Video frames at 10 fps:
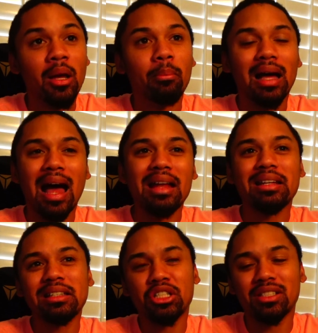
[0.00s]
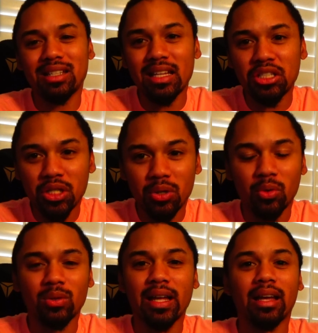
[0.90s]
But I just in
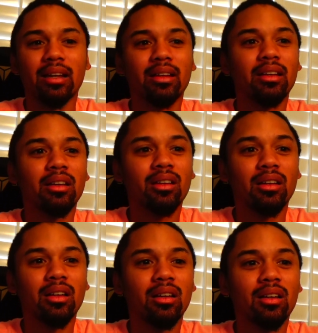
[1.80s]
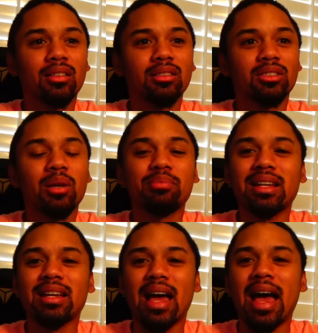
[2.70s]
general, like,
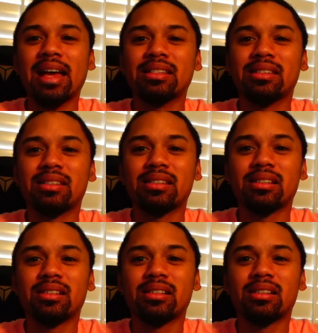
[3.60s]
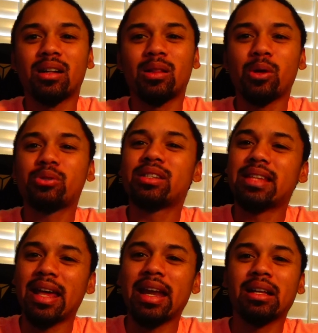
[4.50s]
something as close as
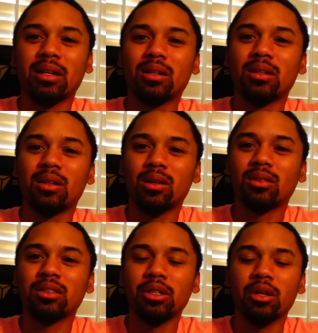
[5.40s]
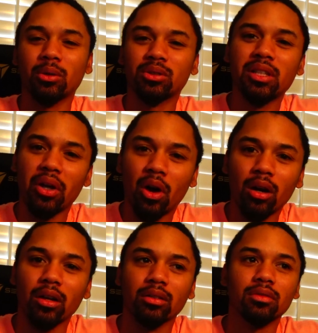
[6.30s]
hitting, to the
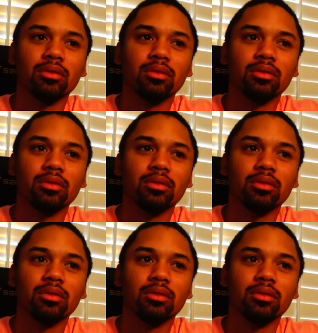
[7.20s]
heart.